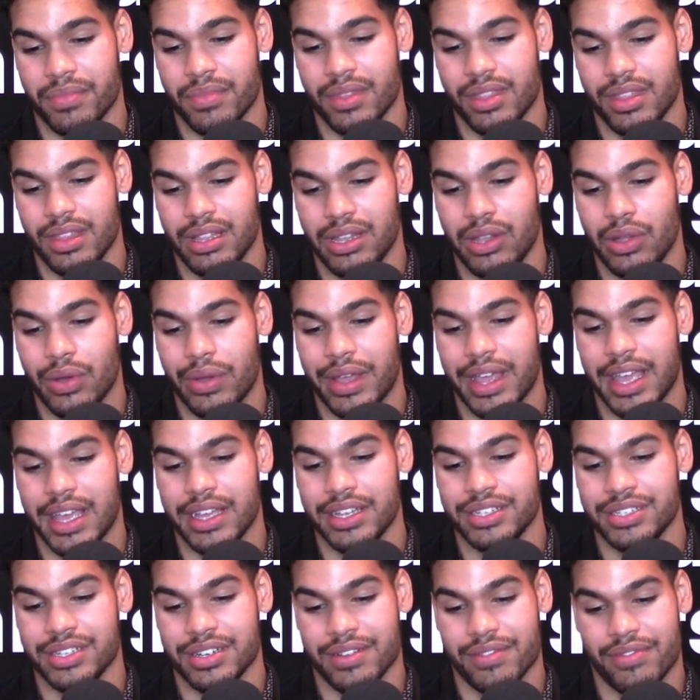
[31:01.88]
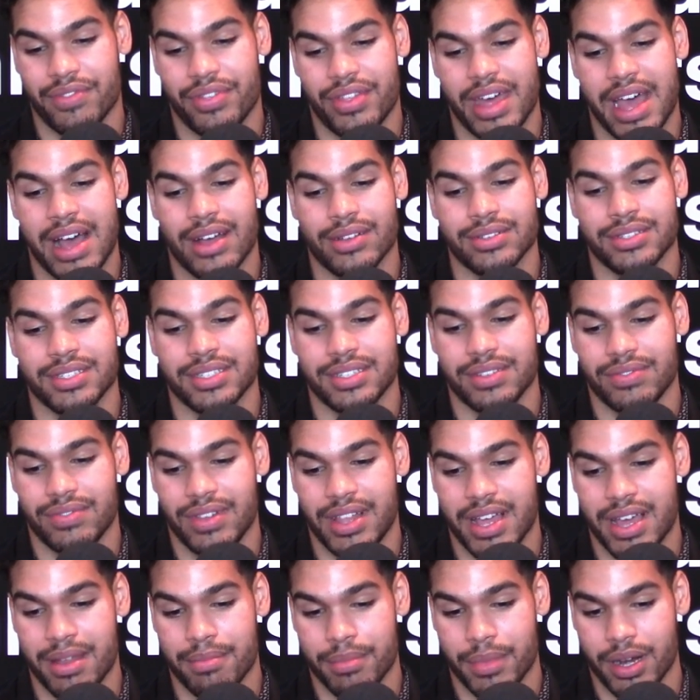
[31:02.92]
the location of thousands of
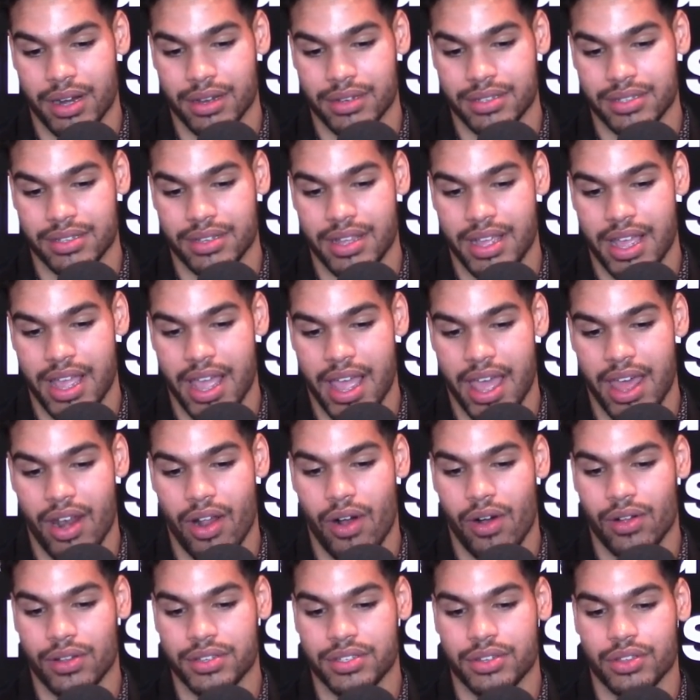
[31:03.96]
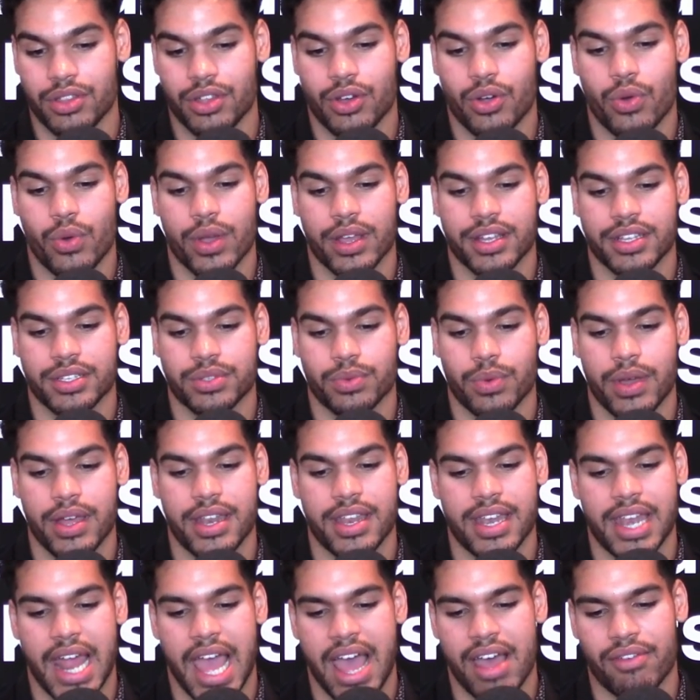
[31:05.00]
landmarks, and also the quickest way
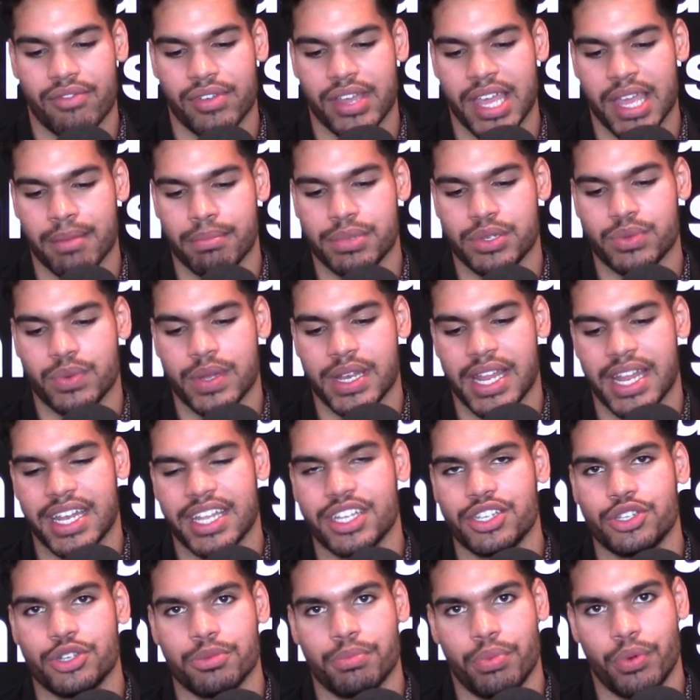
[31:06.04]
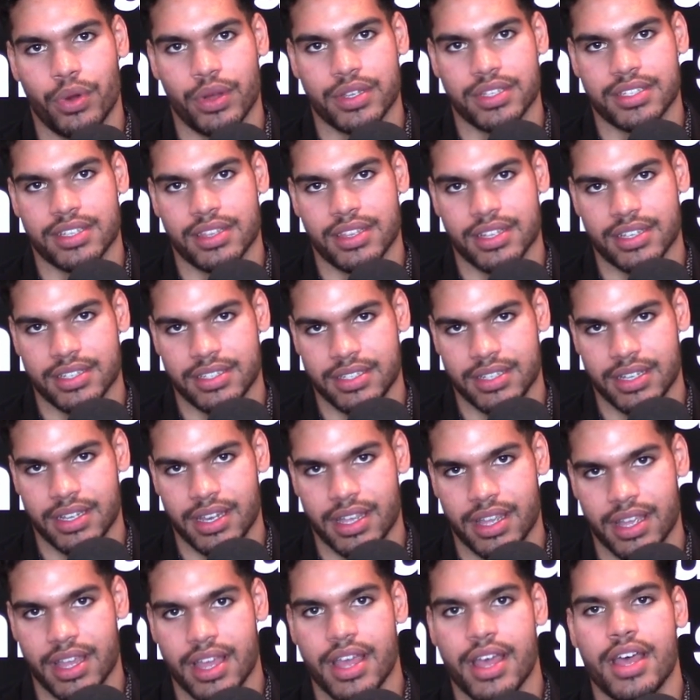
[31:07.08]
to navigate between any two points in the
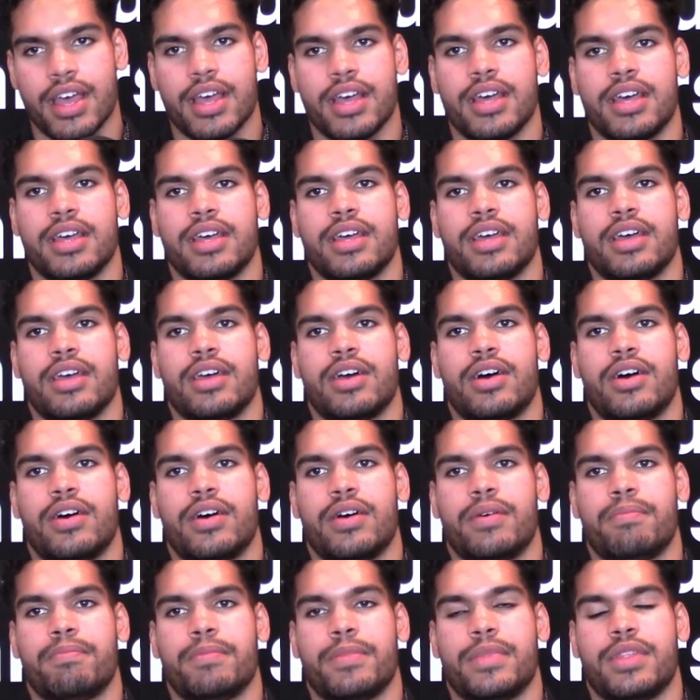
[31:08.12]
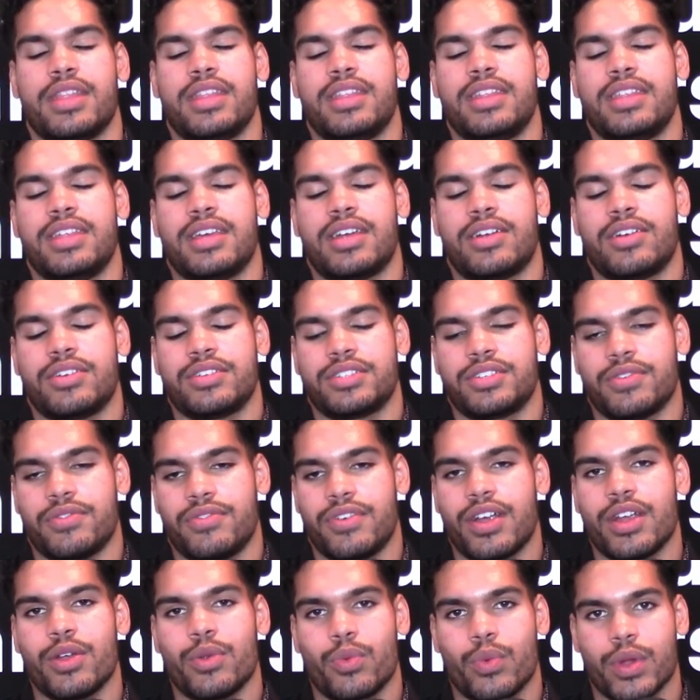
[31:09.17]
city. There is a
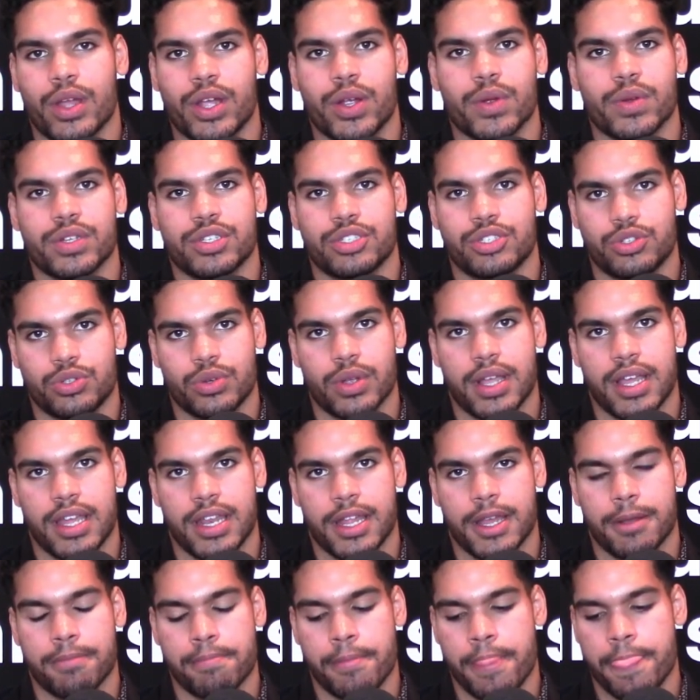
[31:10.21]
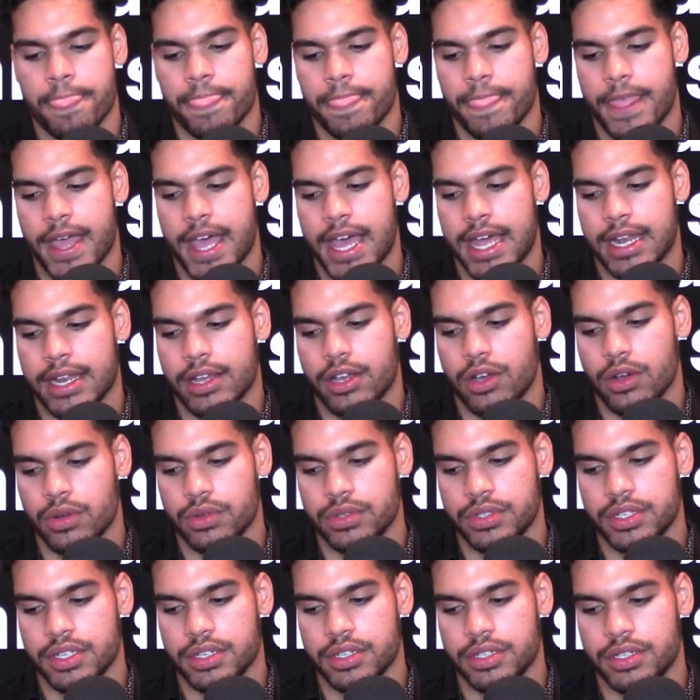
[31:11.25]
very rigorous training that
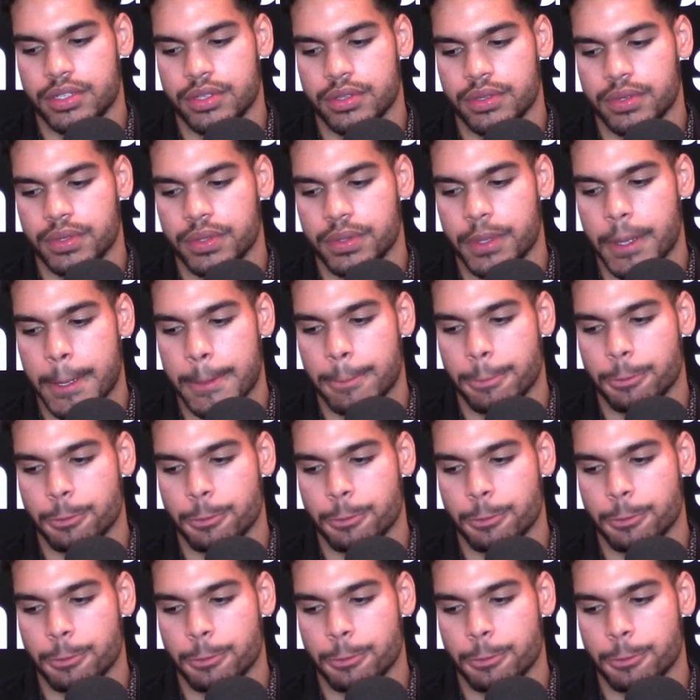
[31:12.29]
goes into